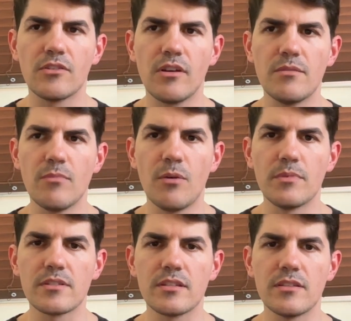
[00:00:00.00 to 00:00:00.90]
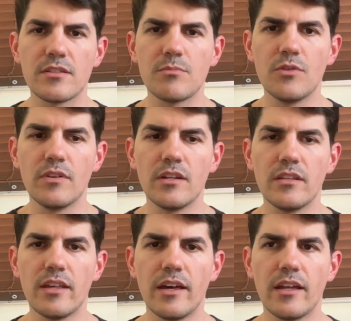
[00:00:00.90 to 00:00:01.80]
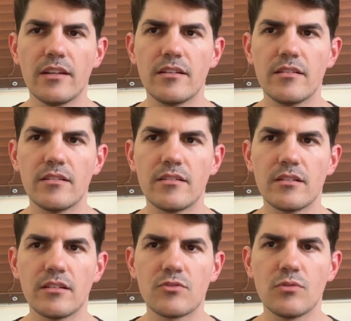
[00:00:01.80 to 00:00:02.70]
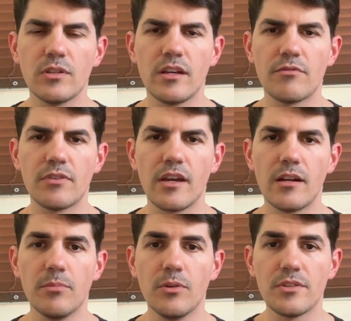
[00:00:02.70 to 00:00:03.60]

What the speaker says: great moments in this movie that are truly unforgettable.